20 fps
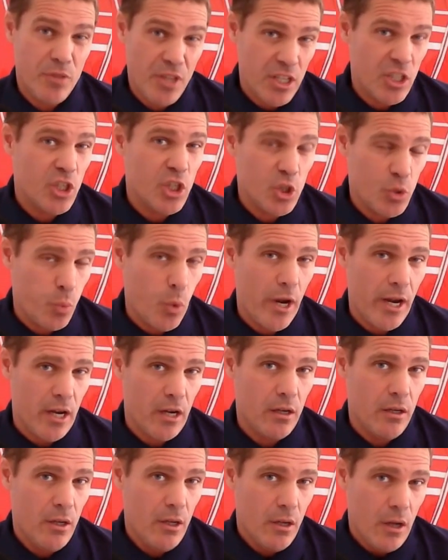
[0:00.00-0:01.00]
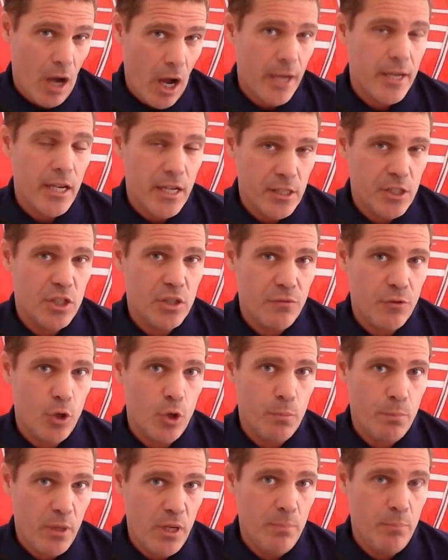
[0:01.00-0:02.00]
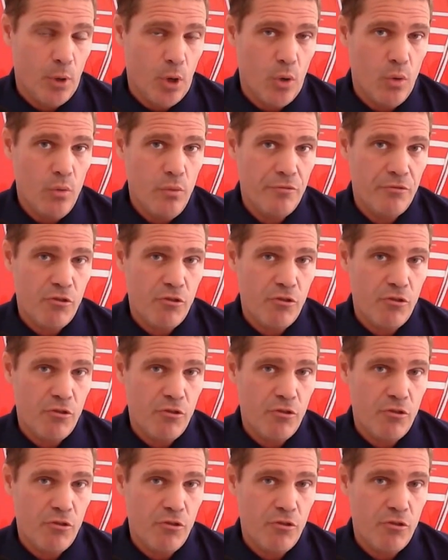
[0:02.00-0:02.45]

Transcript: this is where I interview people